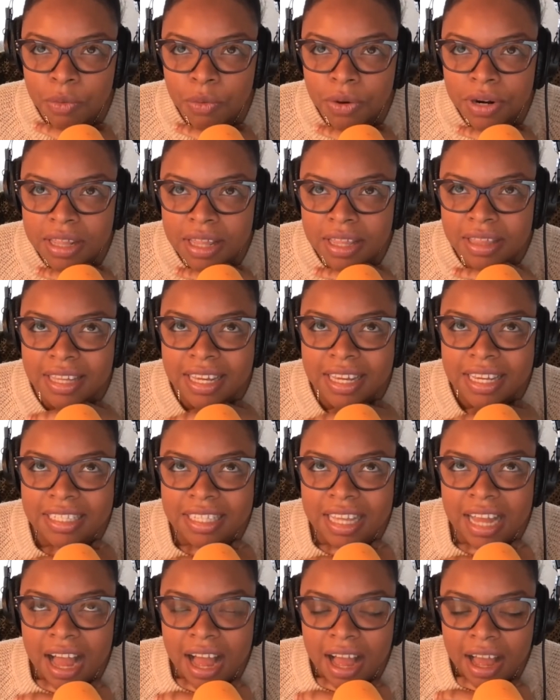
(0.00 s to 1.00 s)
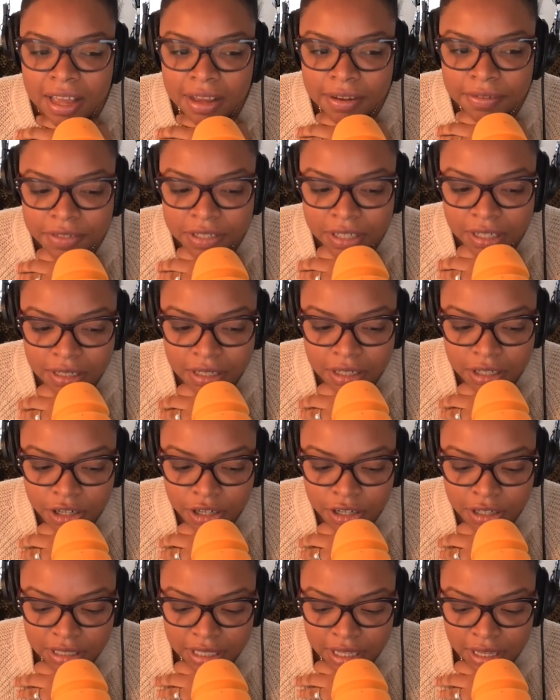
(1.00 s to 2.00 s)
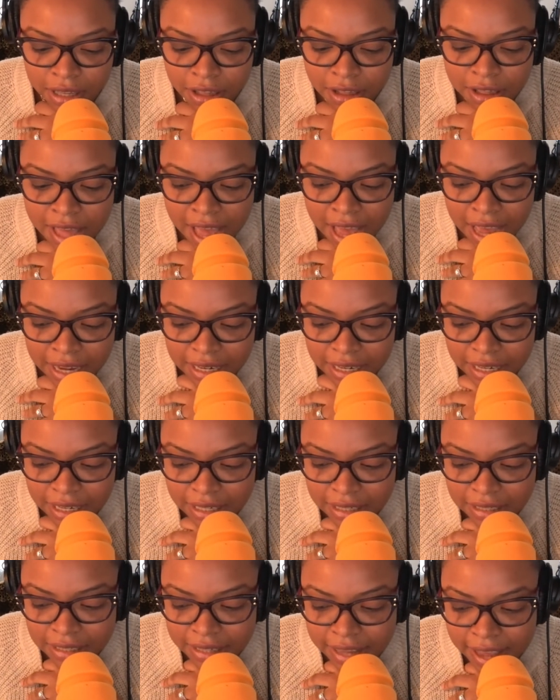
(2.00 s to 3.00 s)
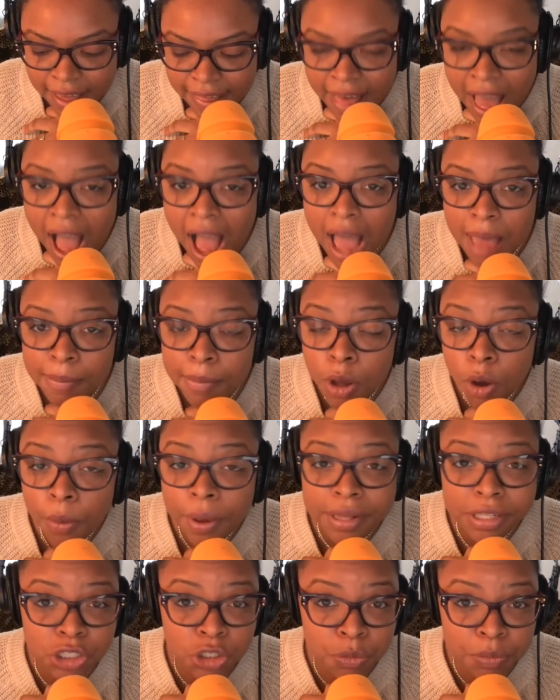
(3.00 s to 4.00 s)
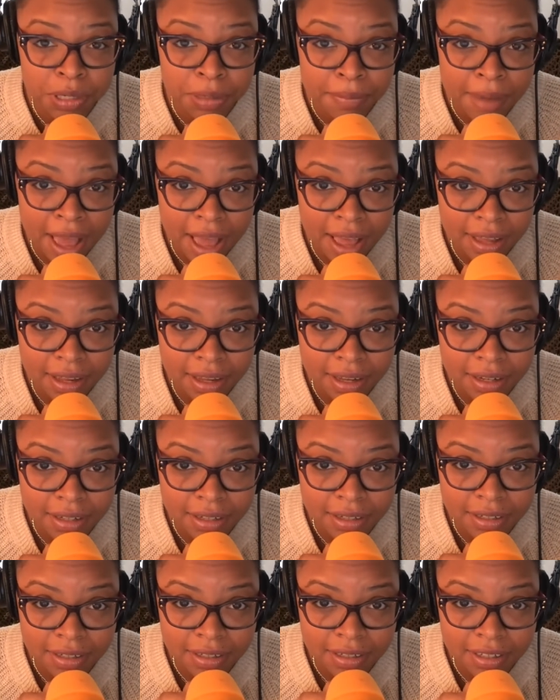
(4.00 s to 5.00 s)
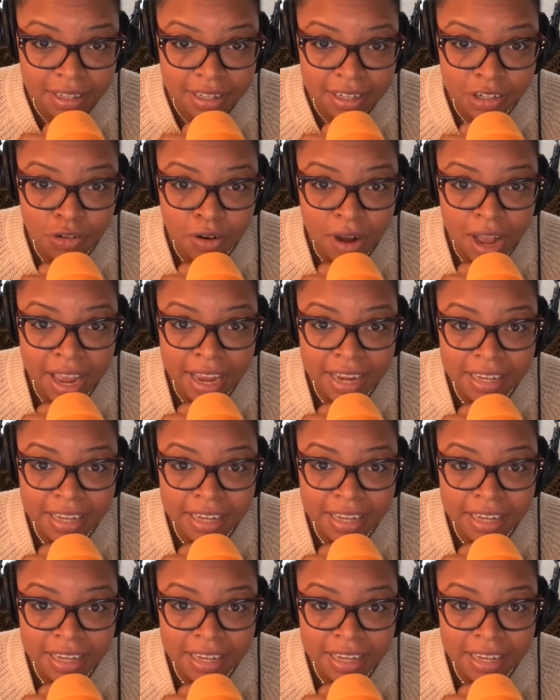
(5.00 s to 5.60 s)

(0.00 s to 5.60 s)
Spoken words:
one of the things that I've done to curtail that is say that I'm going to be back, right?